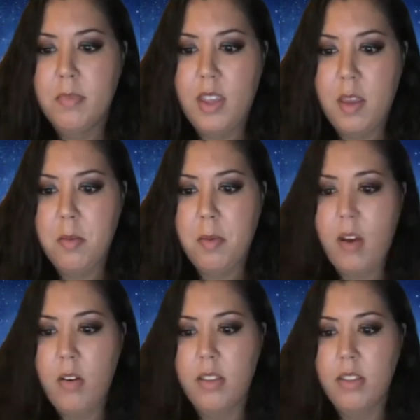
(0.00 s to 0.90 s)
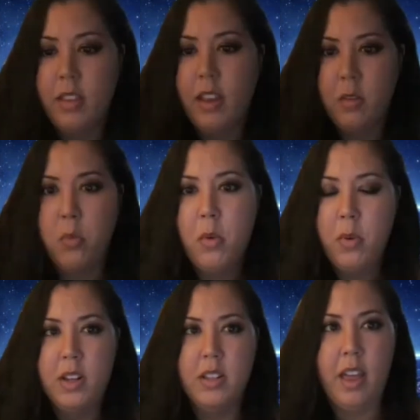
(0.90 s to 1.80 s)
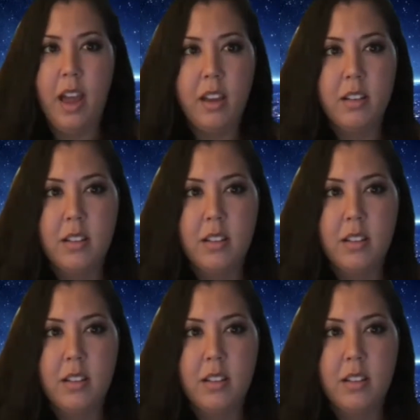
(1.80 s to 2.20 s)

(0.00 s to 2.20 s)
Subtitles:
about and what went into that?